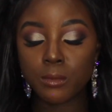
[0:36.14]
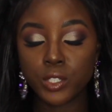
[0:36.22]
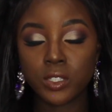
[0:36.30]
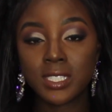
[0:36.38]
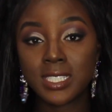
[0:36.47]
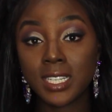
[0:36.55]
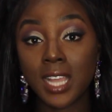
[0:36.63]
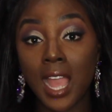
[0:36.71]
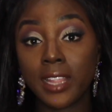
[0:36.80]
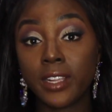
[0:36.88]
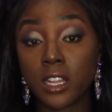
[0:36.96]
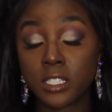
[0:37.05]
So this is the
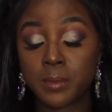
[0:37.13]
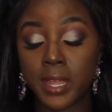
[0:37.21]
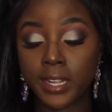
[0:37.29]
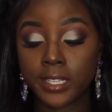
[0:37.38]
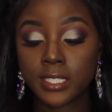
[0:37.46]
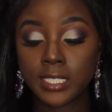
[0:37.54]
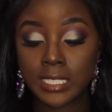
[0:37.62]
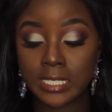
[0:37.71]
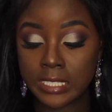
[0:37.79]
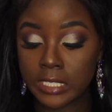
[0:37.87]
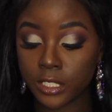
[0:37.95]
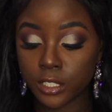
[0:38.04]
Kylie Cosmetics
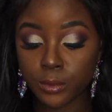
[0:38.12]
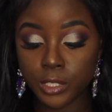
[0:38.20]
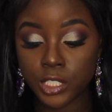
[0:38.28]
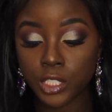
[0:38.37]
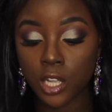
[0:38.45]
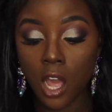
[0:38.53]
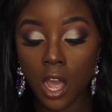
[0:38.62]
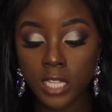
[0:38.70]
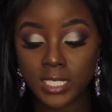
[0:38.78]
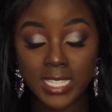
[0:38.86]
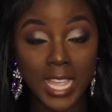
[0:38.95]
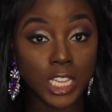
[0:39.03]
Concealer, which
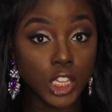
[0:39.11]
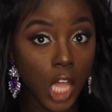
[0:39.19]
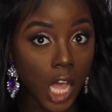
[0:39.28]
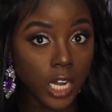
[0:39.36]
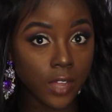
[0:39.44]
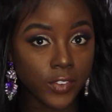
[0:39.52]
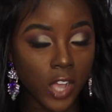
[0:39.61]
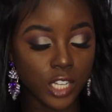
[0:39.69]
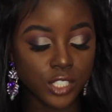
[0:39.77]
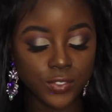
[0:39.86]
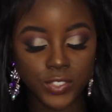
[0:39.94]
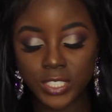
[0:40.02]
caused a lot of
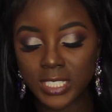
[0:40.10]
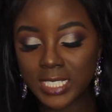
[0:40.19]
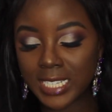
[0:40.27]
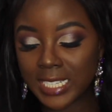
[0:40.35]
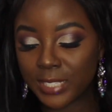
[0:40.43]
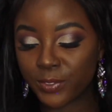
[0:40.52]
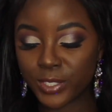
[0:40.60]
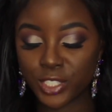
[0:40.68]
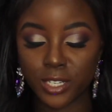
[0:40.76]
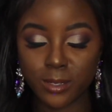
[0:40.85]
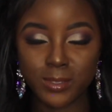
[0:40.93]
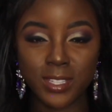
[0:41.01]
controversy in
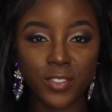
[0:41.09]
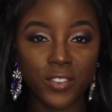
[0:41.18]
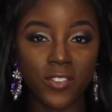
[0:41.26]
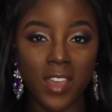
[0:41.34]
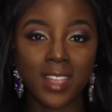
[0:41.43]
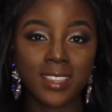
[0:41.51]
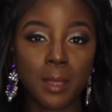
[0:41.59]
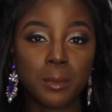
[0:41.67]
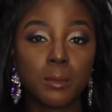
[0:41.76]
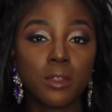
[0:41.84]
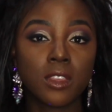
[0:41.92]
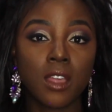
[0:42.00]
terms of the fact
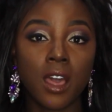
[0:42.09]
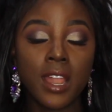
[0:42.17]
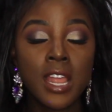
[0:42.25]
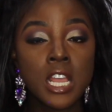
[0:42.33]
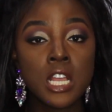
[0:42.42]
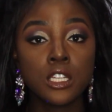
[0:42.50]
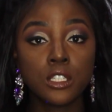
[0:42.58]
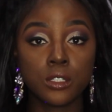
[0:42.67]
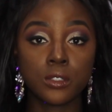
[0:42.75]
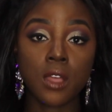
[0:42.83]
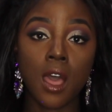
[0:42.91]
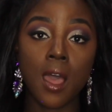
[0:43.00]
that people thought she
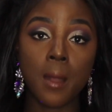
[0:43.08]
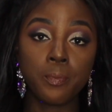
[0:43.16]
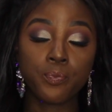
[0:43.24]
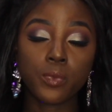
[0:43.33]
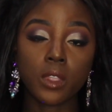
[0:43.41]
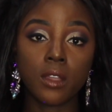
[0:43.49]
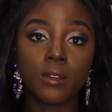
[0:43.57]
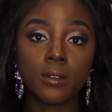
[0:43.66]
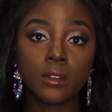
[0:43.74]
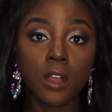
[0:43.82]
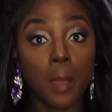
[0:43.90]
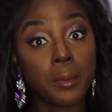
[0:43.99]
was
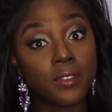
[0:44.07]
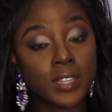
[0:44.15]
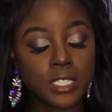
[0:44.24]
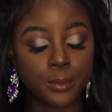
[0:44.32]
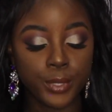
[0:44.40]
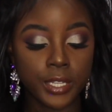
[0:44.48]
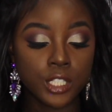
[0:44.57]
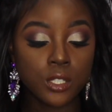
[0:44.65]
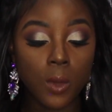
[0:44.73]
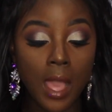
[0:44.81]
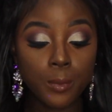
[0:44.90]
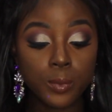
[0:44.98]
copying Fenty Beauty.
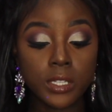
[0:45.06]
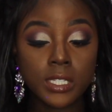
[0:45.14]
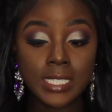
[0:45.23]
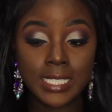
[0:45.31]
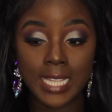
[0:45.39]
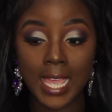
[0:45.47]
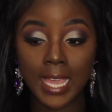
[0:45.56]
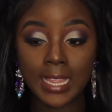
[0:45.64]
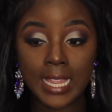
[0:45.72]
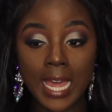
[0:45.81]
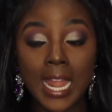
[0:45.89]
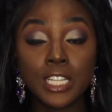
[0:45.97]
So I will
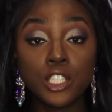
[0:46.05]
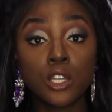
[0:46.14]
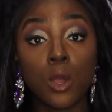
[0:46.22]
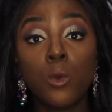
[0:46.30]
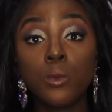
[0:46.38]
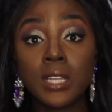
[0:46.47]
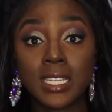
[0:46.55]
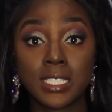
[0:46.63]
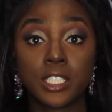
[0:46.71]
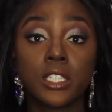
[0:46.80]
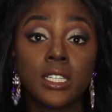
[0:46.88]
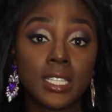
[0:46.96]
say that I don't
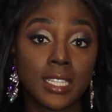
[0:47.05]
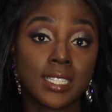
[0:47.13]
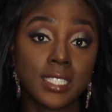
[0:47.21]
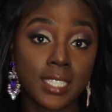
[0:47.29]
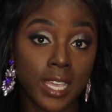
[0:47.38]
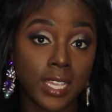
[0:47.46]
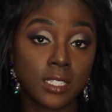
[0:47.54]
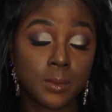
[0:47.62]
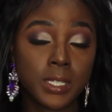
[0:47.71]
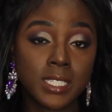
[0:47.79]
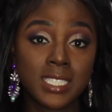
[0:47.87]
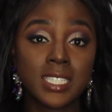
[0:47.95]
necessarily think that's the case,
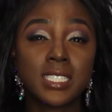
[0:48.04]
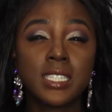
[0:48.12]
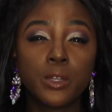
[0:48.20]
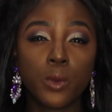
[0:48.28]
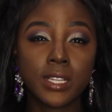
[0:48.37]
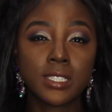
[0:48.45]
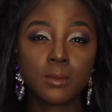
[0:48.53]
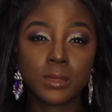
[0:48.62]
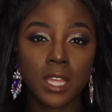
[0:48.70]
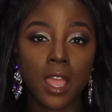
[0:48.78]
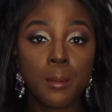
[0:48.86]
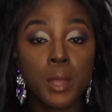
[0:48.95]
because it does take quite some
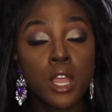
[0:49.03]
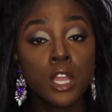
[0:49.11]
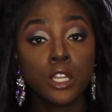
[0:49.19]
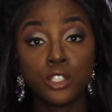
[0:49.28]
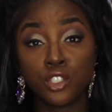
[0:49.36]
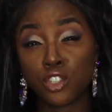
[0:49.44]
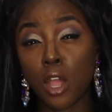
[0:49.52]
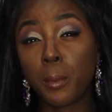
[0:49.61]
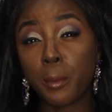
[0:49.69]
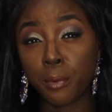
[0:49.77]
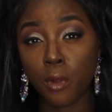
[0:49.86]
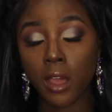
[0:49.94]
time to
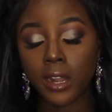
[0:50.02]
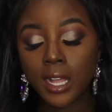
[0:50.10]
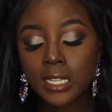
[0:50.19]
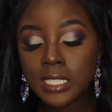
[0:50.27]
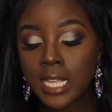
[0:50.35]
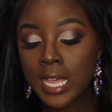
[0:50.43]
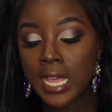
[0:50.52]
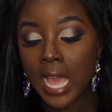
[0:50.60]
drop a product.